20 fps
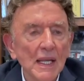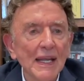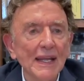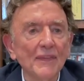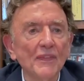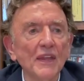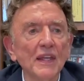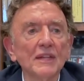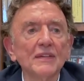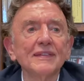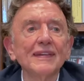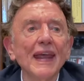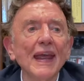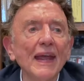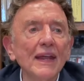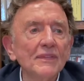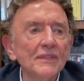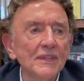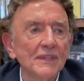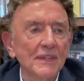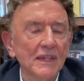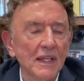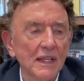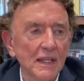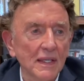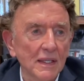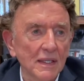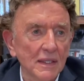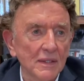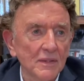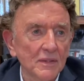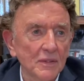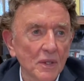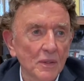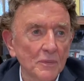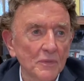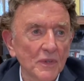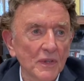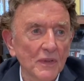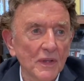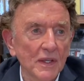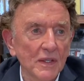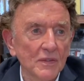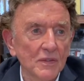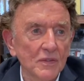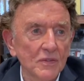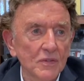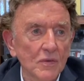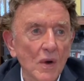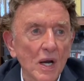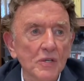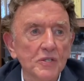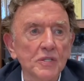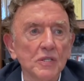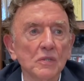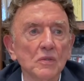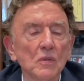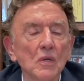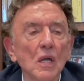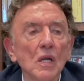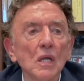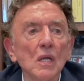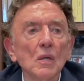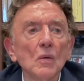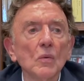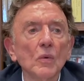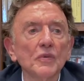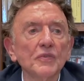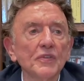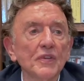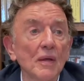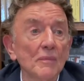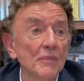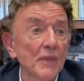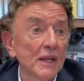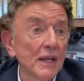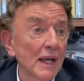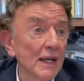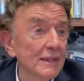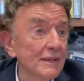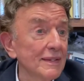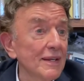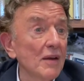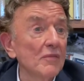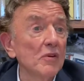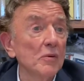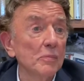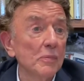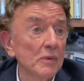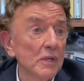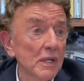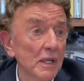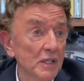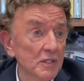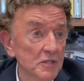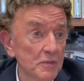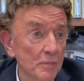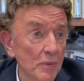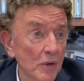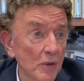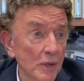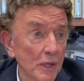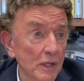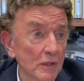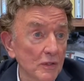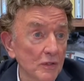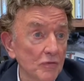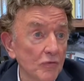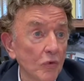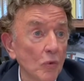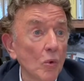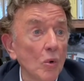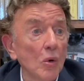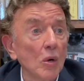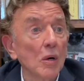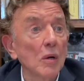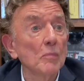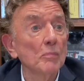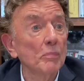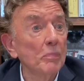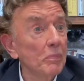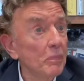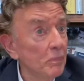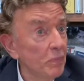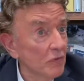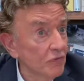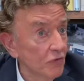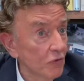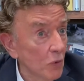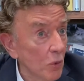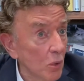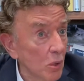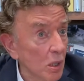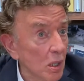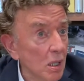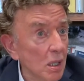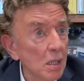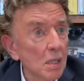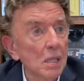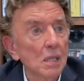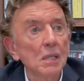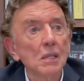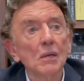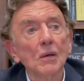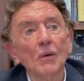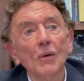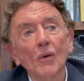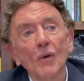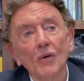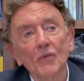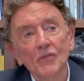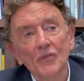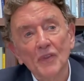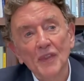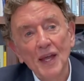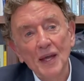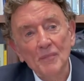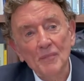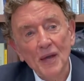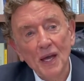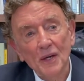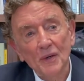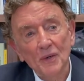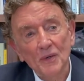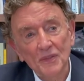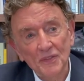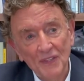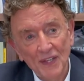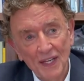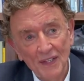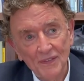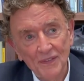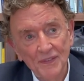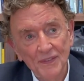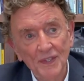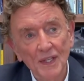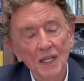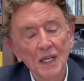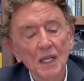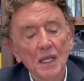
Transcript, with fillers: And the intensity in terms of the instruction was something I'd never experienced for, before, or for that matter, since.